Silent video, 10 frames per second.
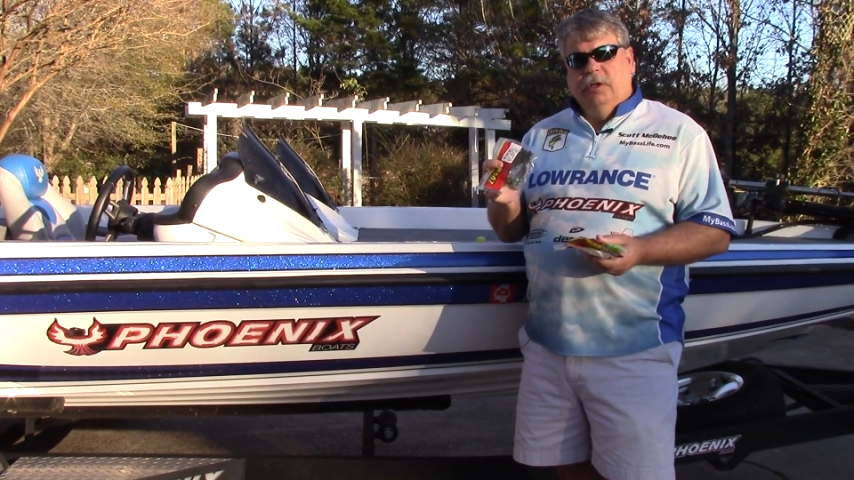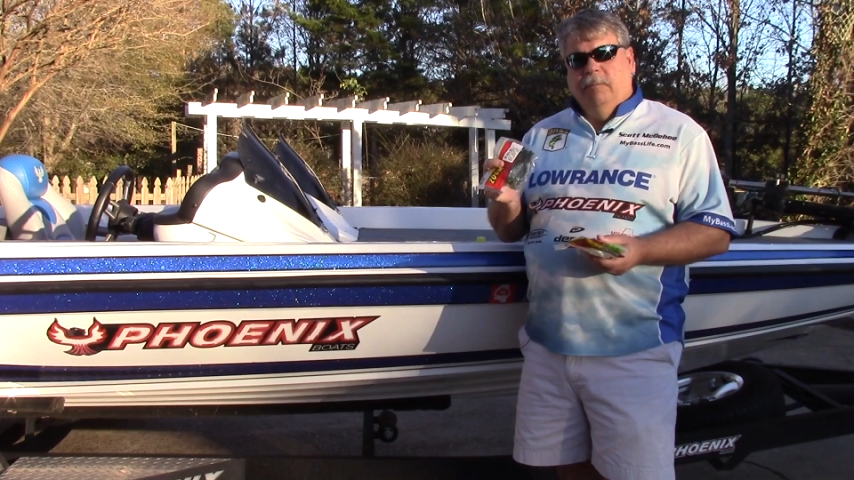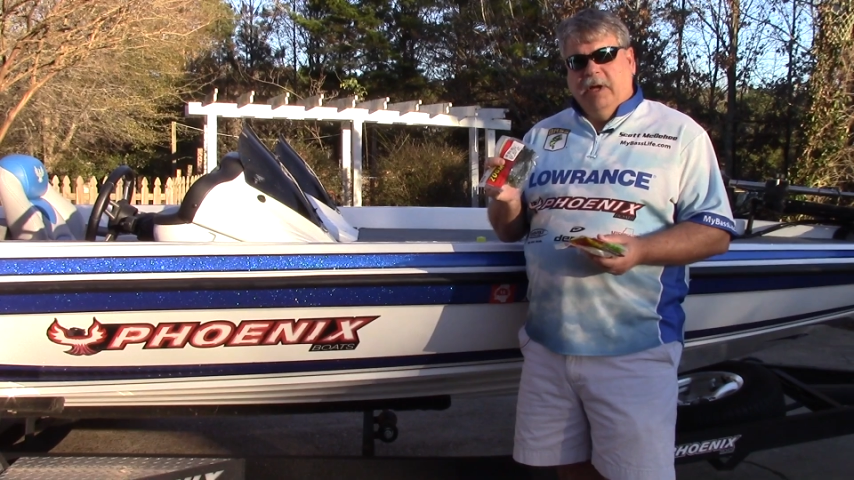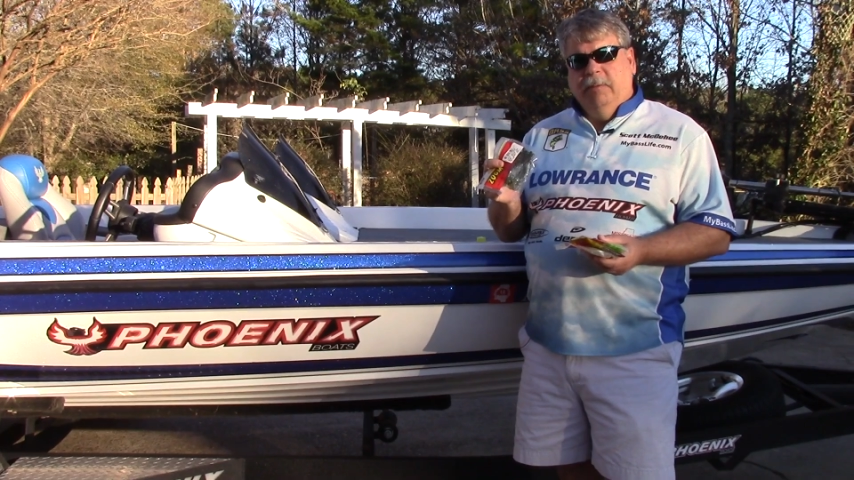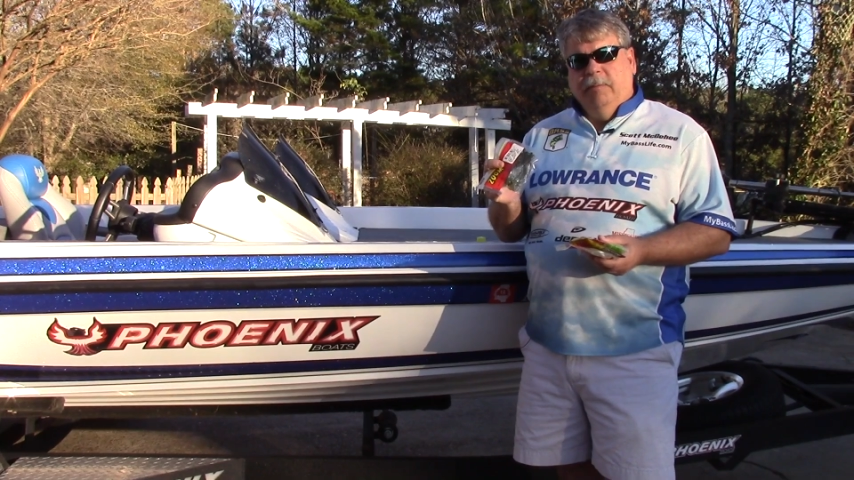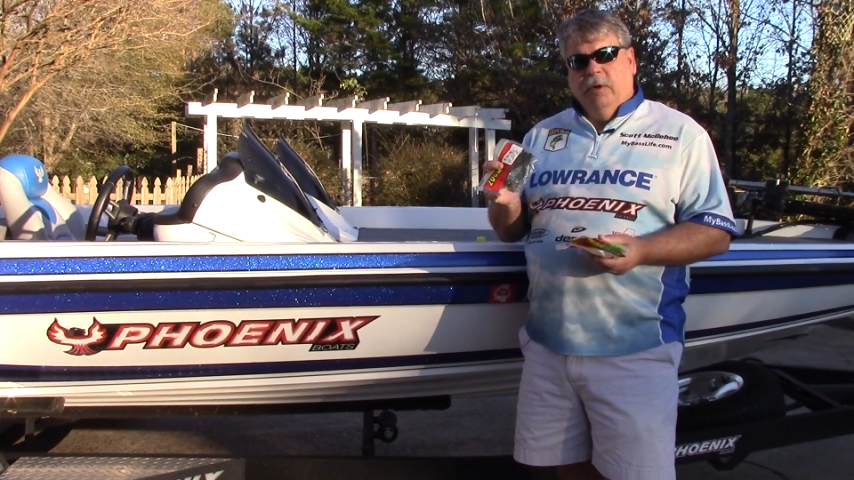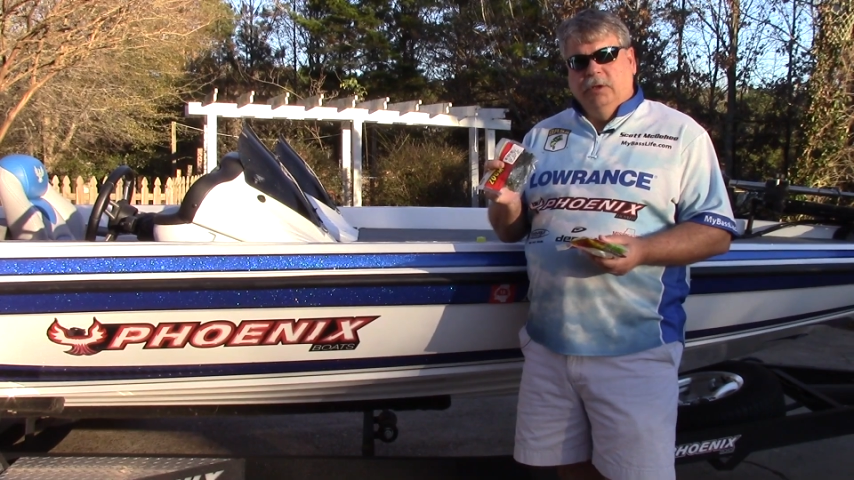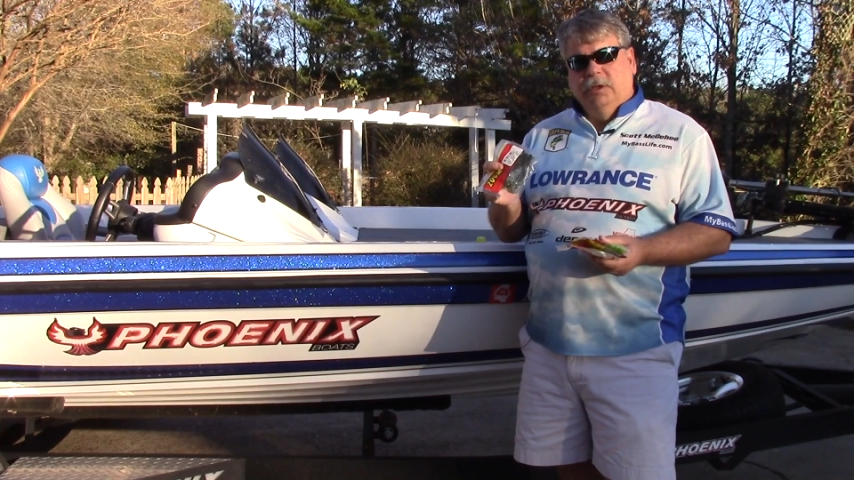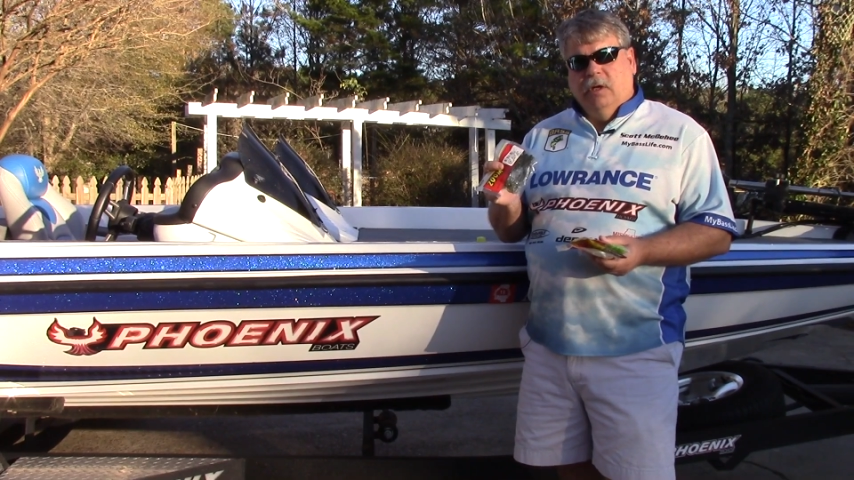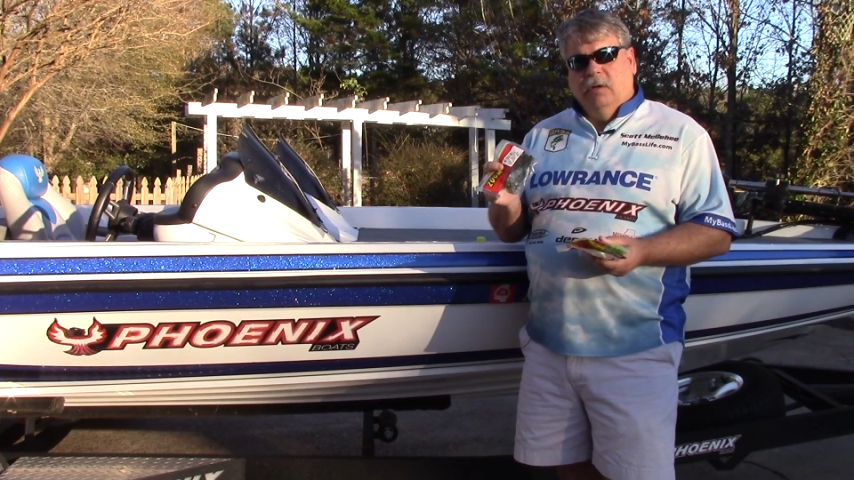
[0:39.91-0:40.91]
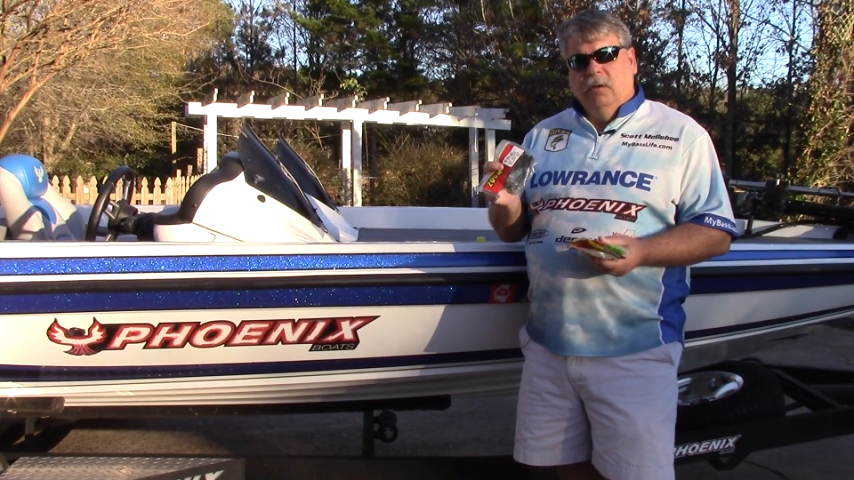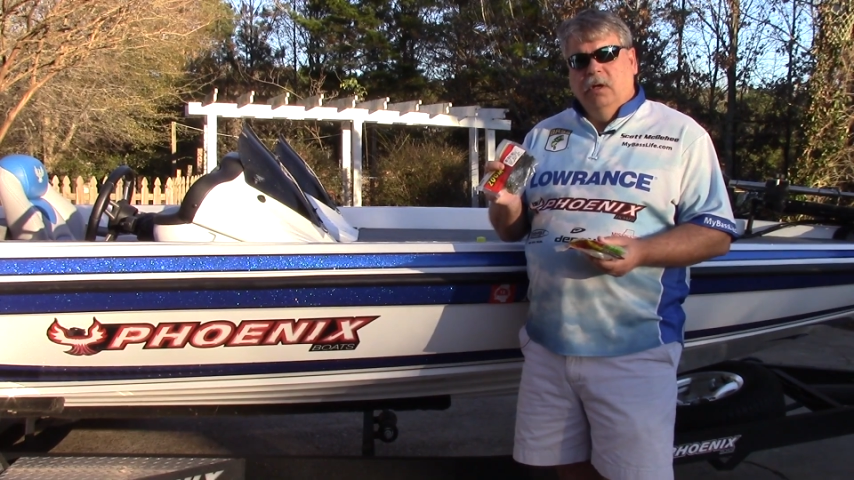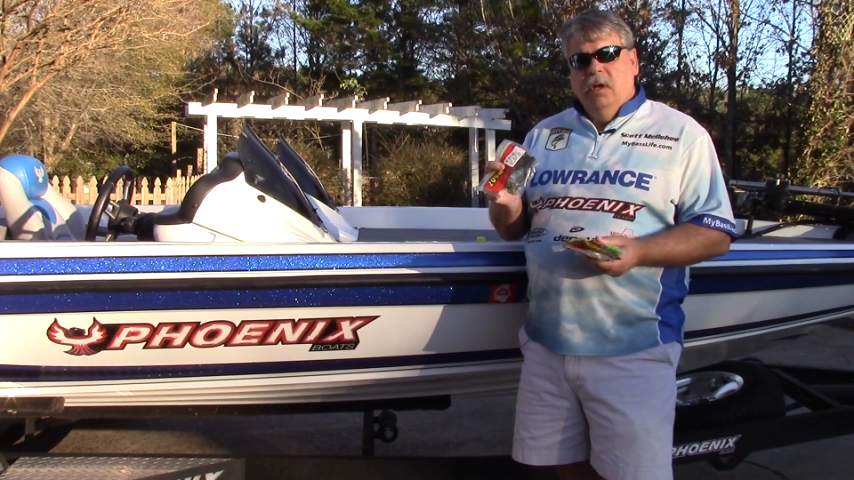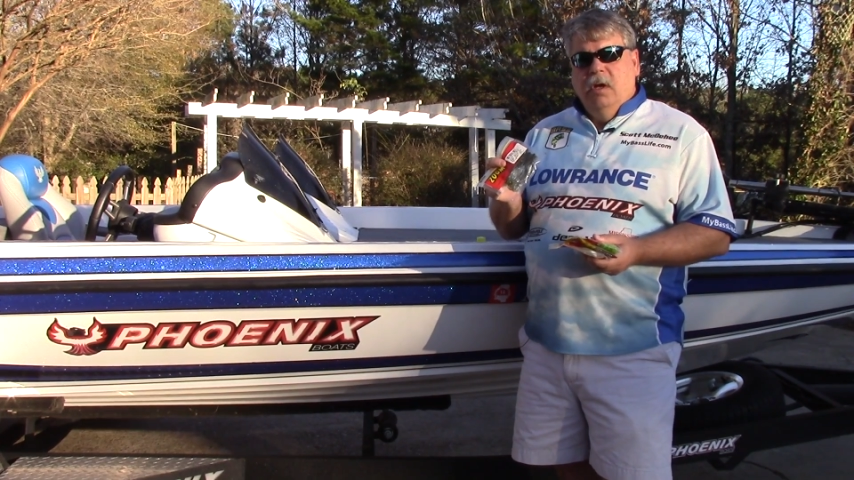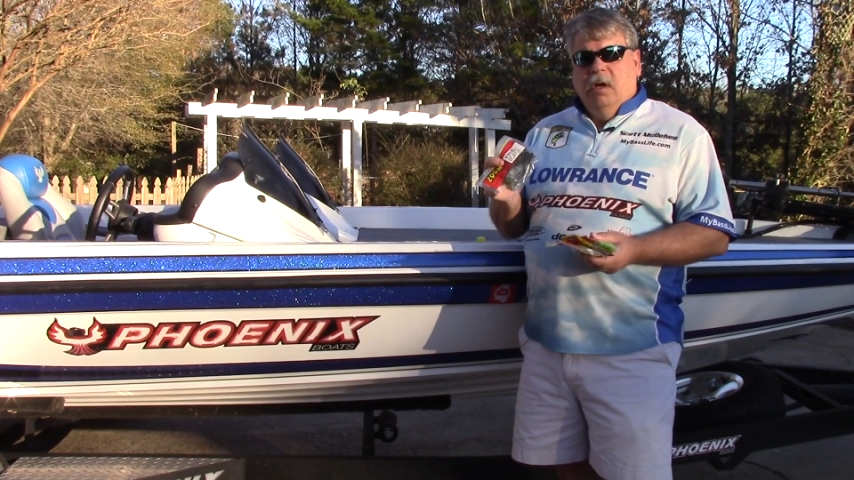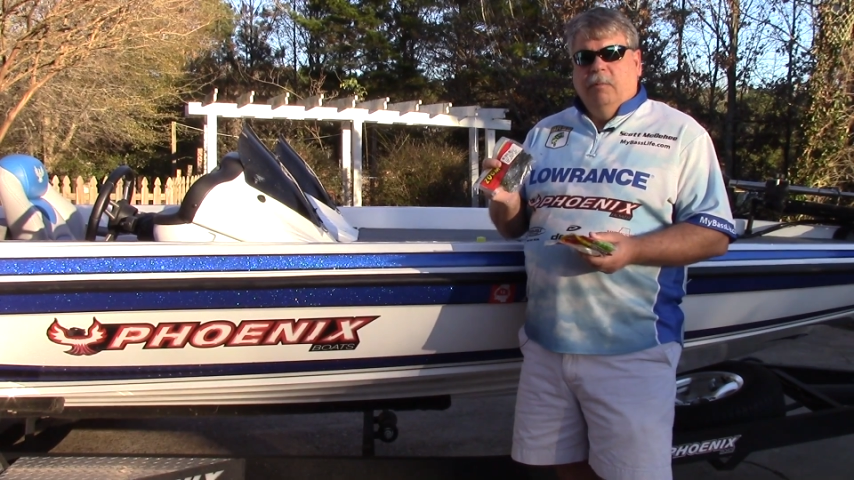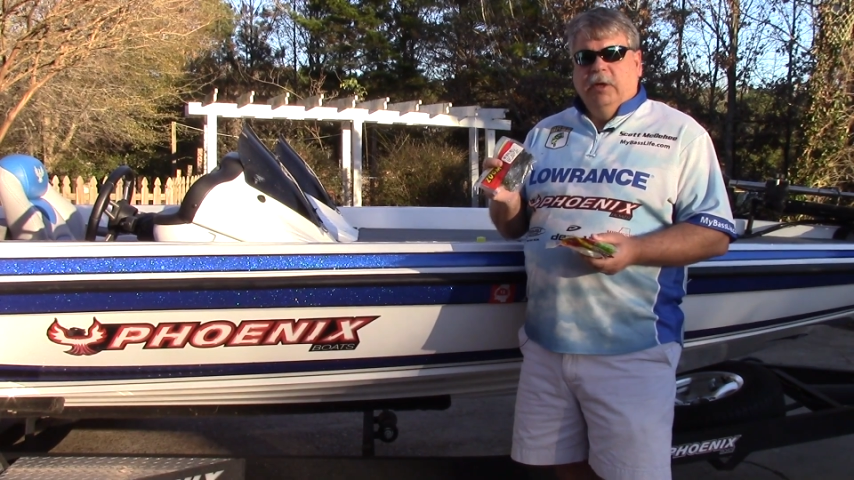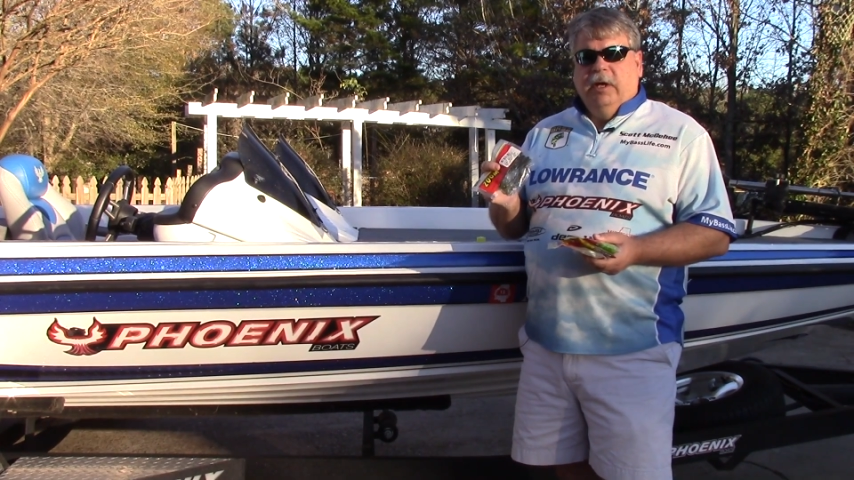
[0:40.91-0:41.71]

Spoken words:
baby brush hog. I'm going to